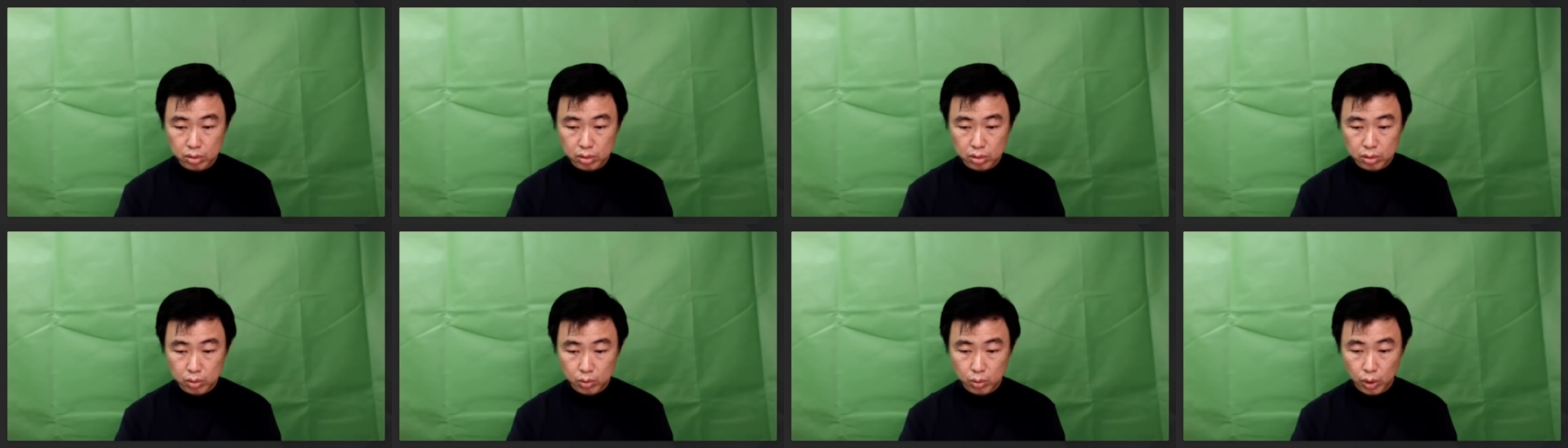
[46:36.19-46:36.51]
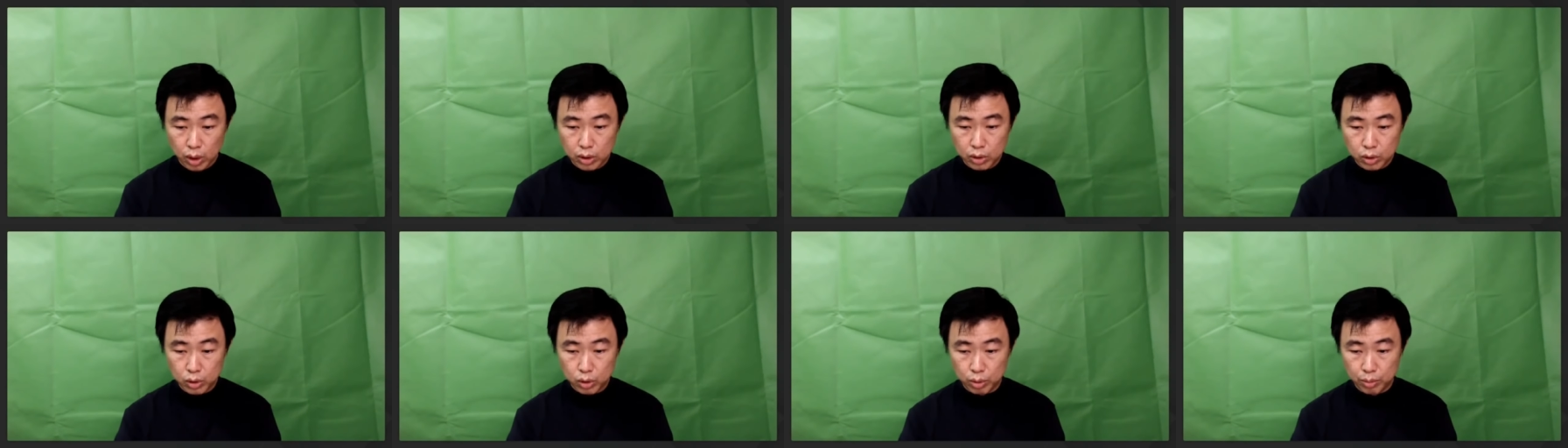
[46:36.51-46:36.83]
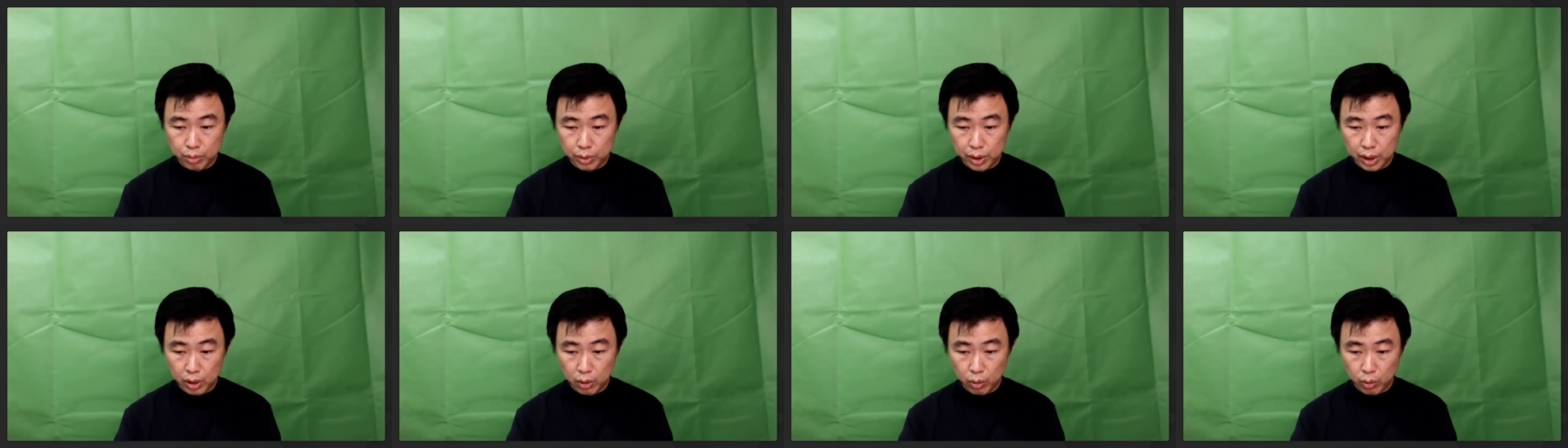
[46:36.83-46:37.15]
What should
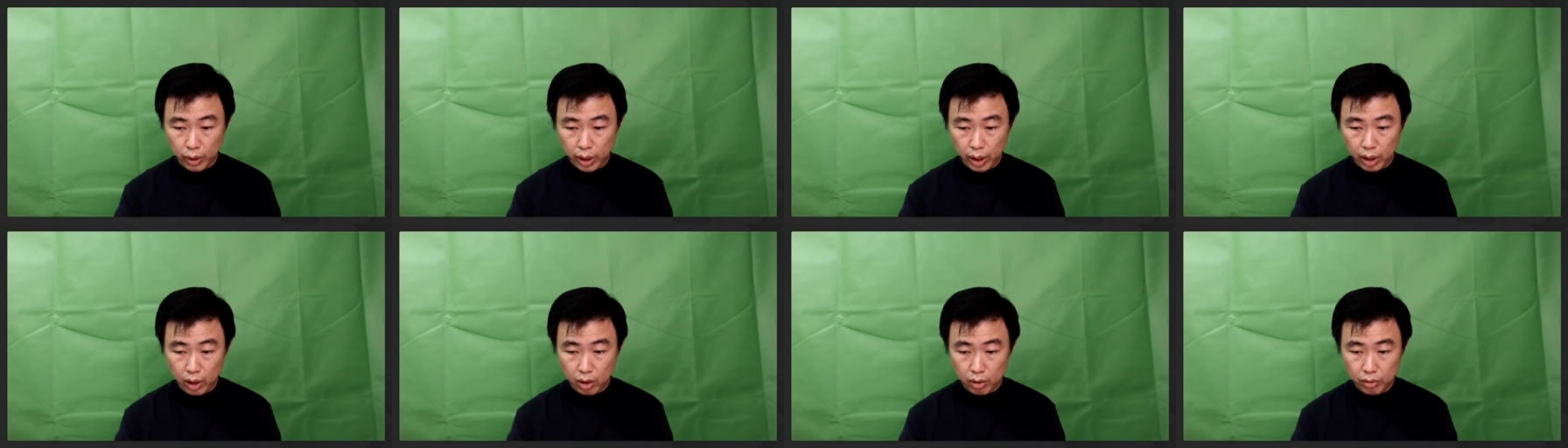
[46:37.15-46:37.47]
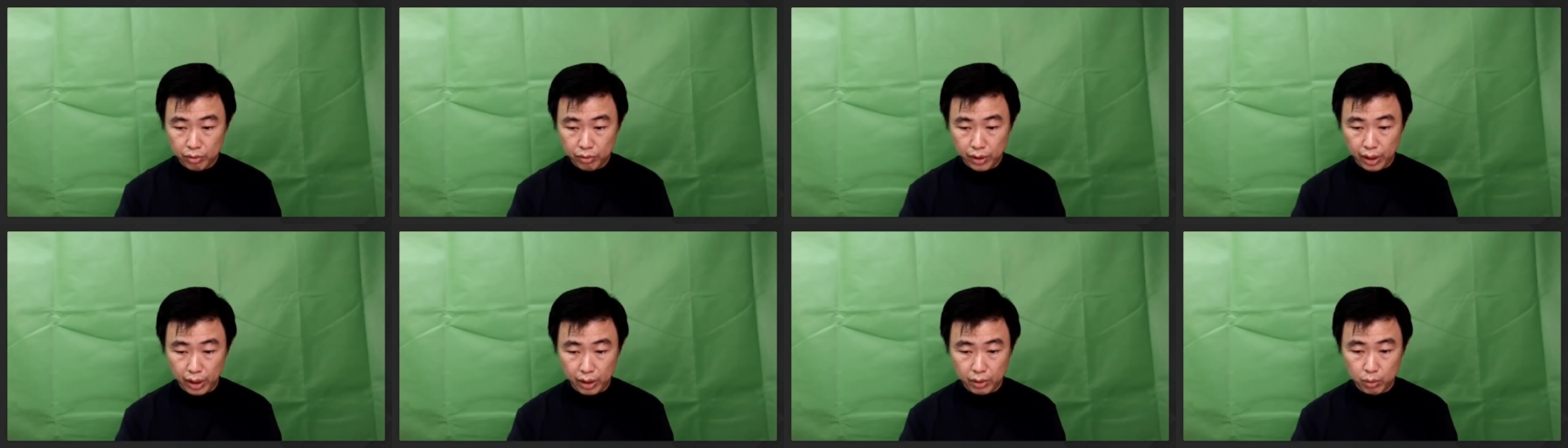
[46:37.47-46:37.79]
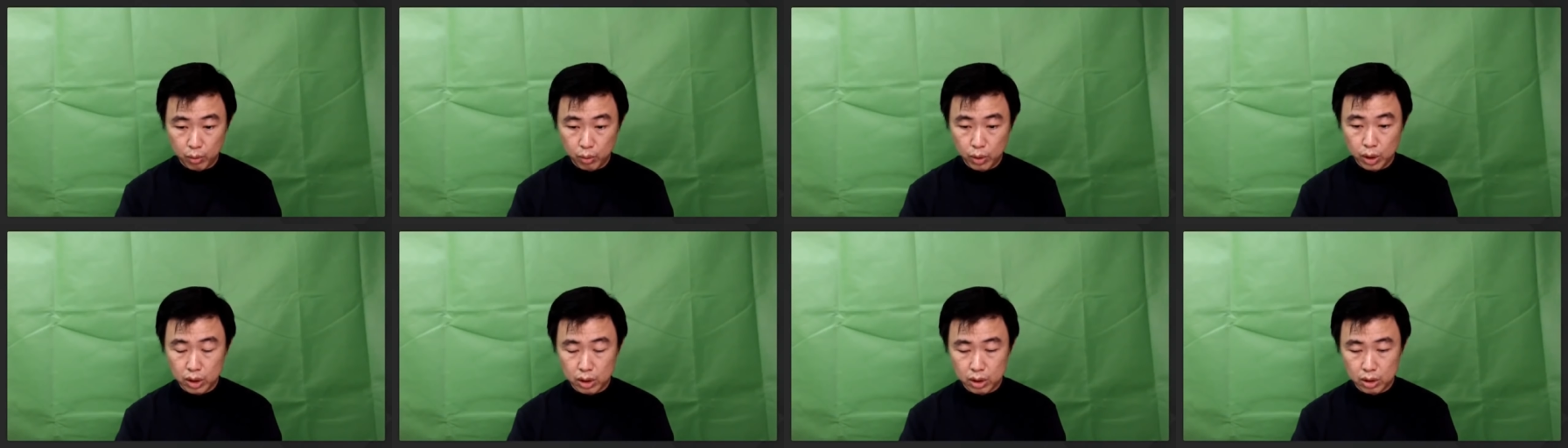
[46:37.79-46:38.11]
be aware of at
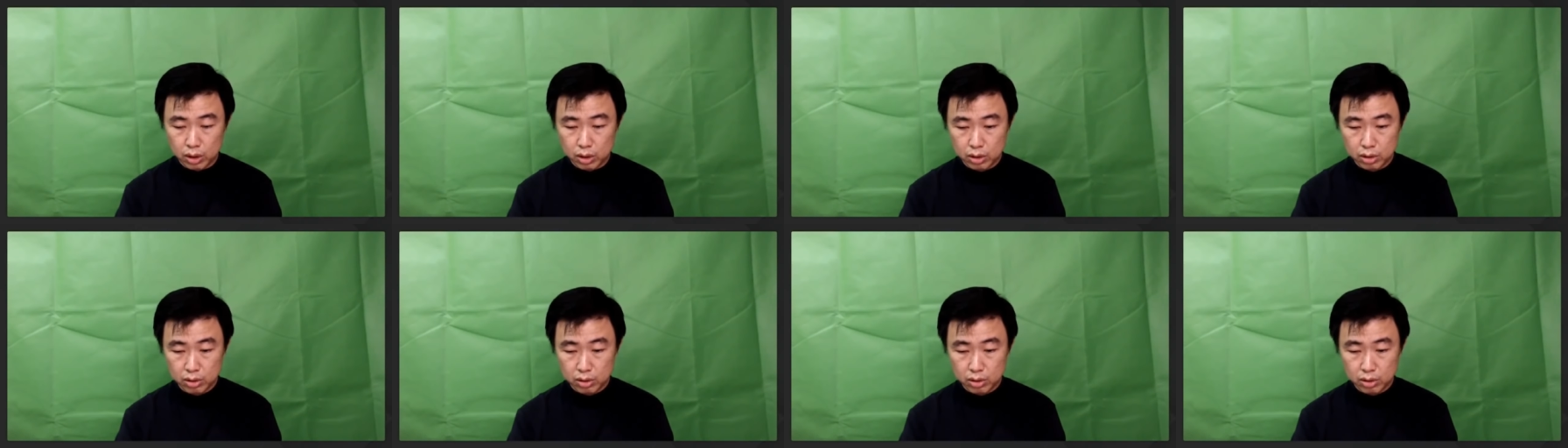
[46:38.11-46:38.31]
work?